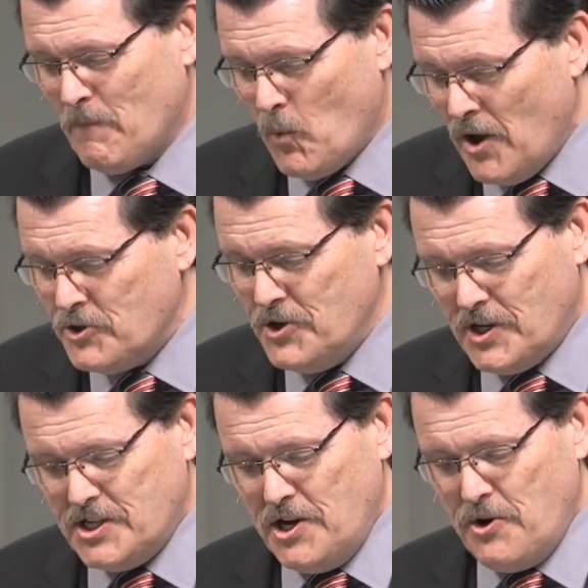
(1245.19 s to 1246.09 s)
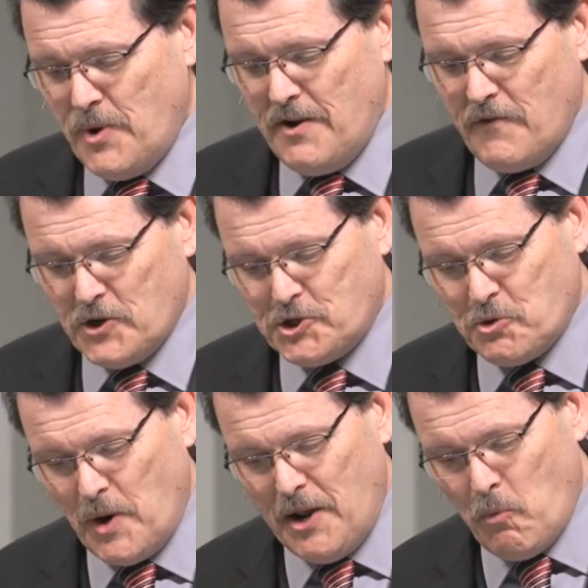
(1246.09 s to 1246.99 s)
Well, as you continue reading verse
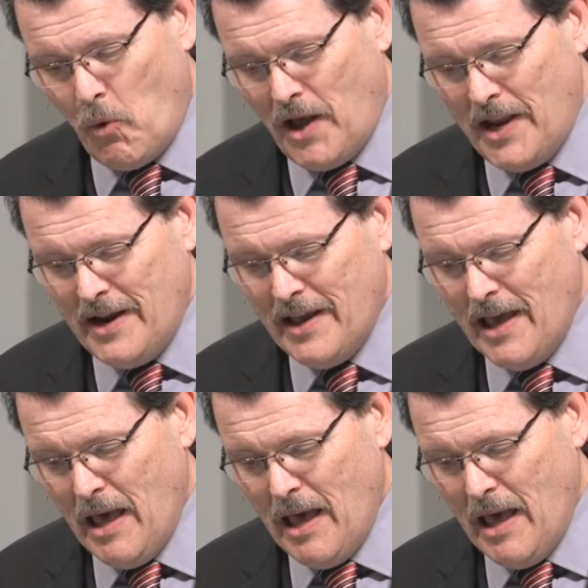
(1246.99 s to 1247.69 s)
21,